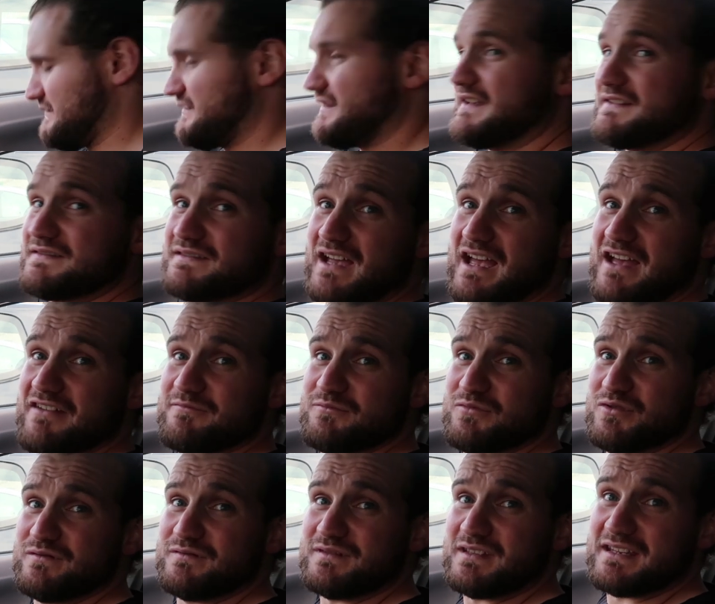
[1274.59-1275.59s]
Okay, so I have
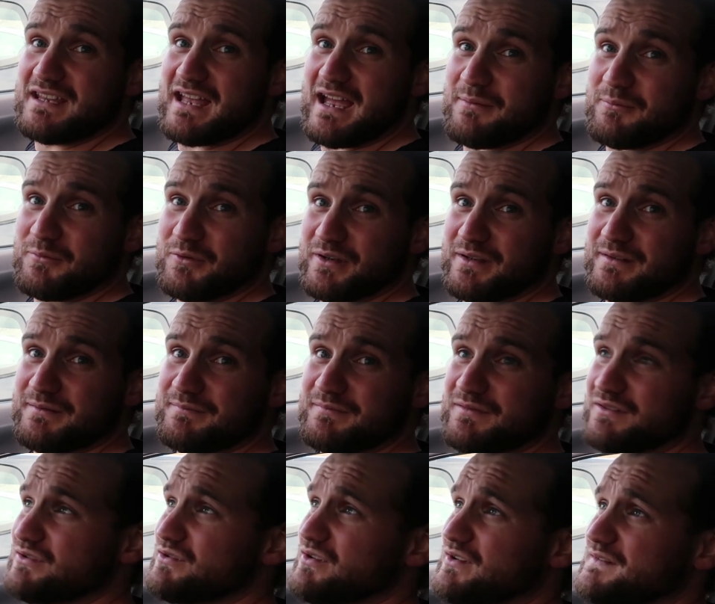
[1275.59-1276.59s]
moved the camera.
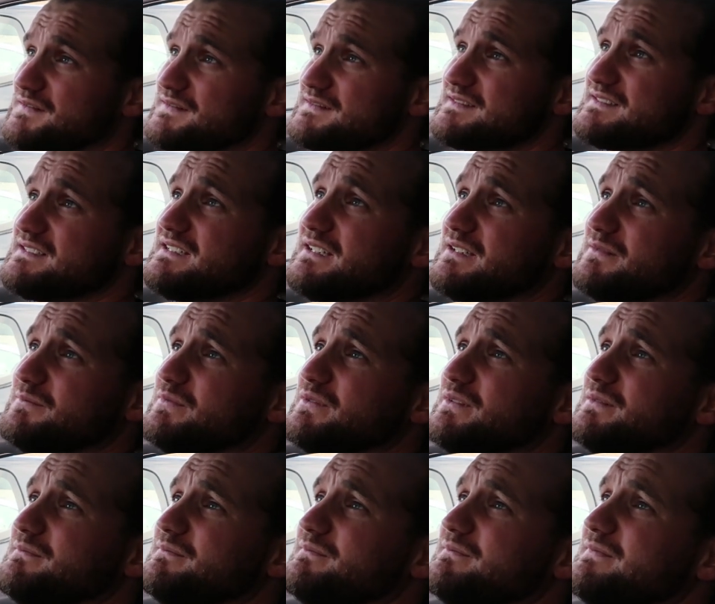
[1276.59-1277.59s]
You can't see it,
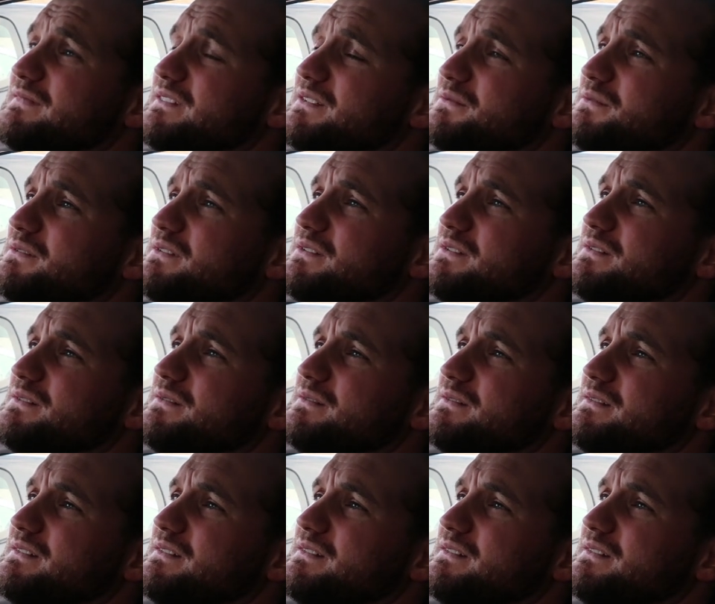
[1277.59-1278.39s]
but here we go.